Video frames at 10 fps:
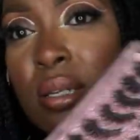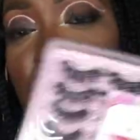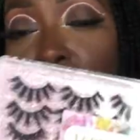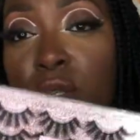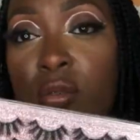is
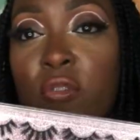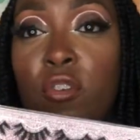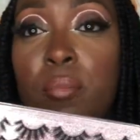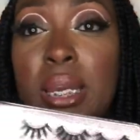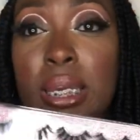also for
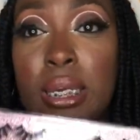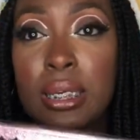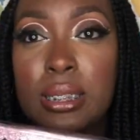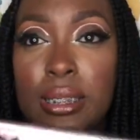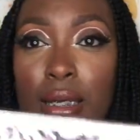my
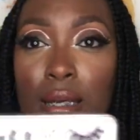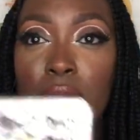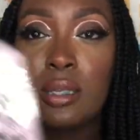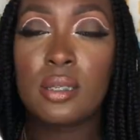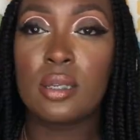kids.
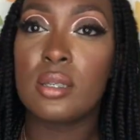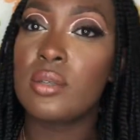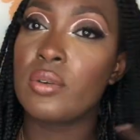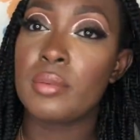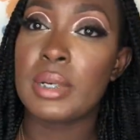This is
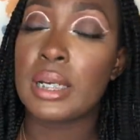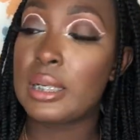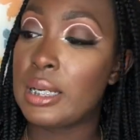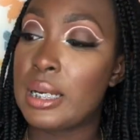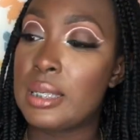for my
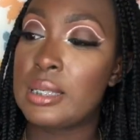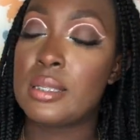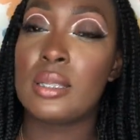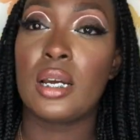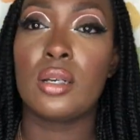clients
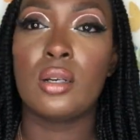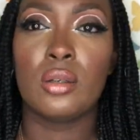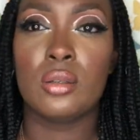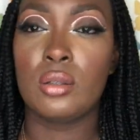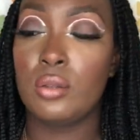that
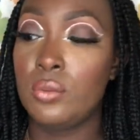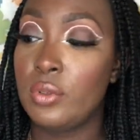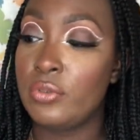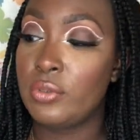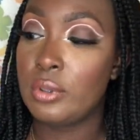do the
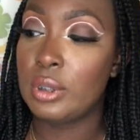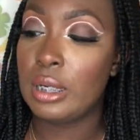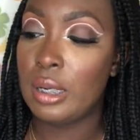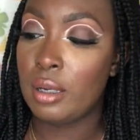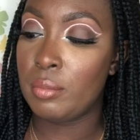full
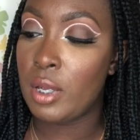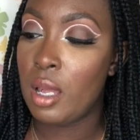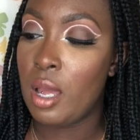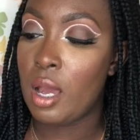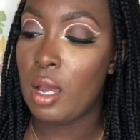glam.
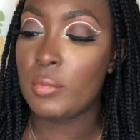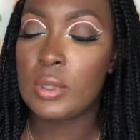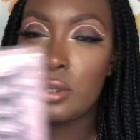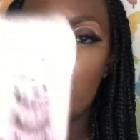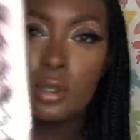Um, because
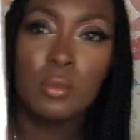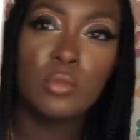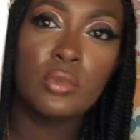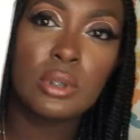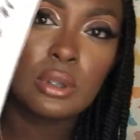these are
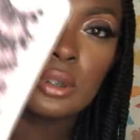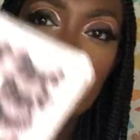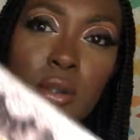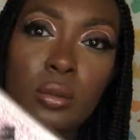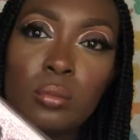mostly
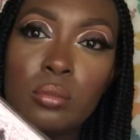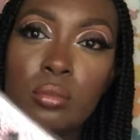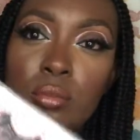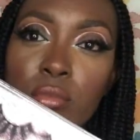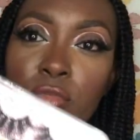some
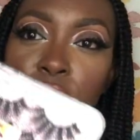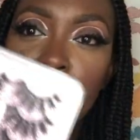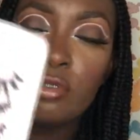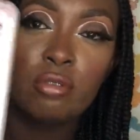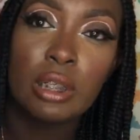
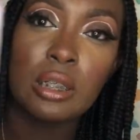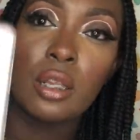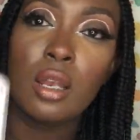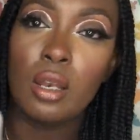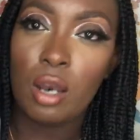real
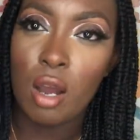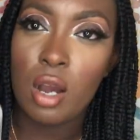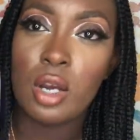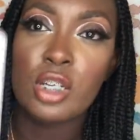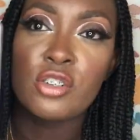
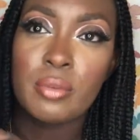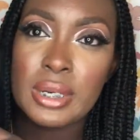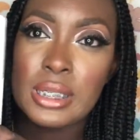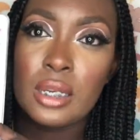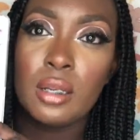long
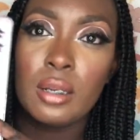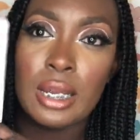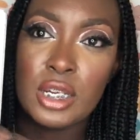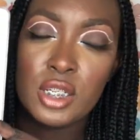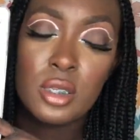dramatic
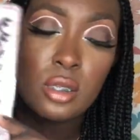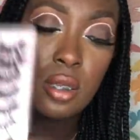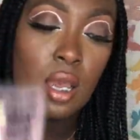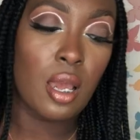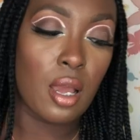lashes.
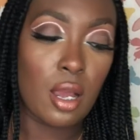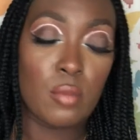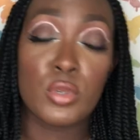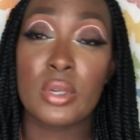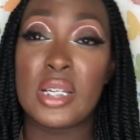Um,
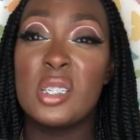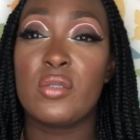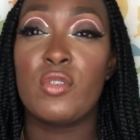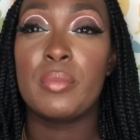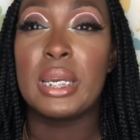so that is
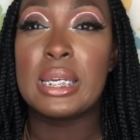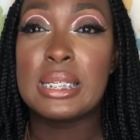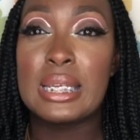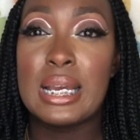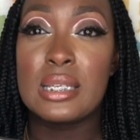for my kids
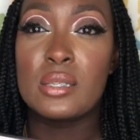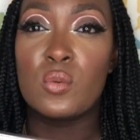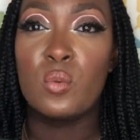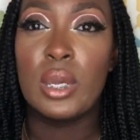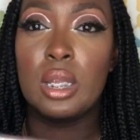as
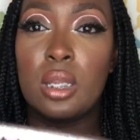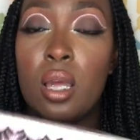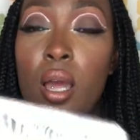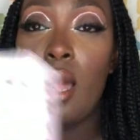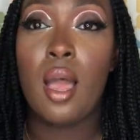well.
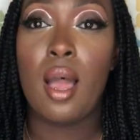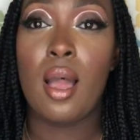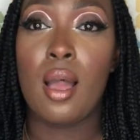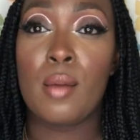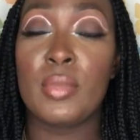
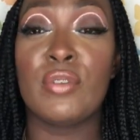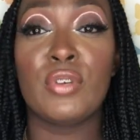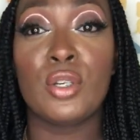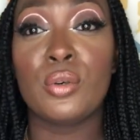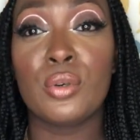Um, if you
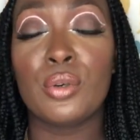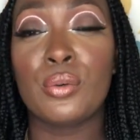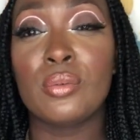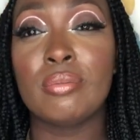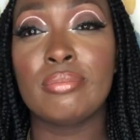don't
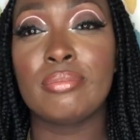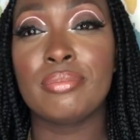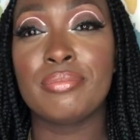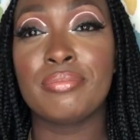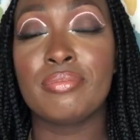know,
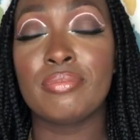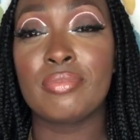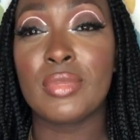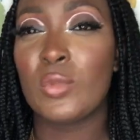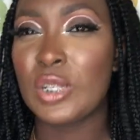well,